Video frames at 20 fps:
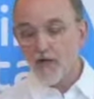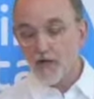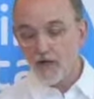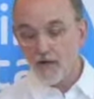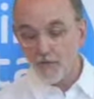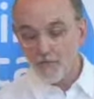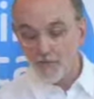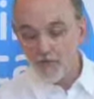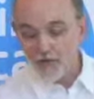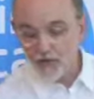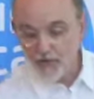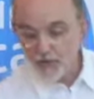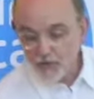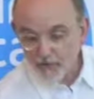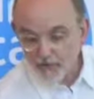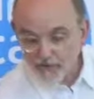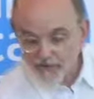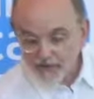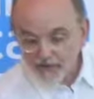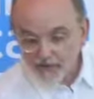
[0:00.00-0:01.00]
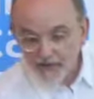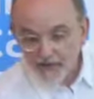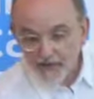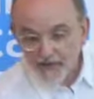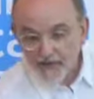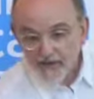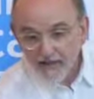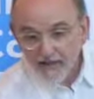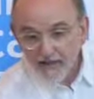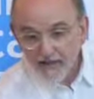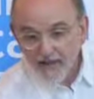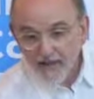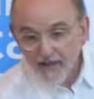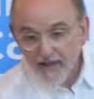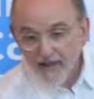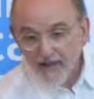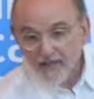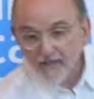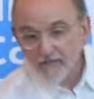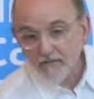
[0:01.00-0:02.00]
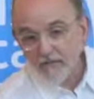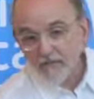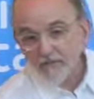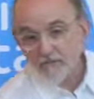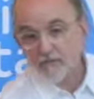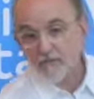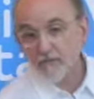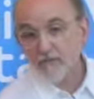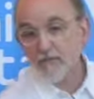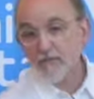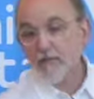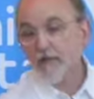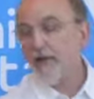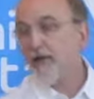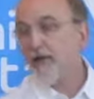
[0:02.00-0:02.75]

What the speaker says: and opportunity. And the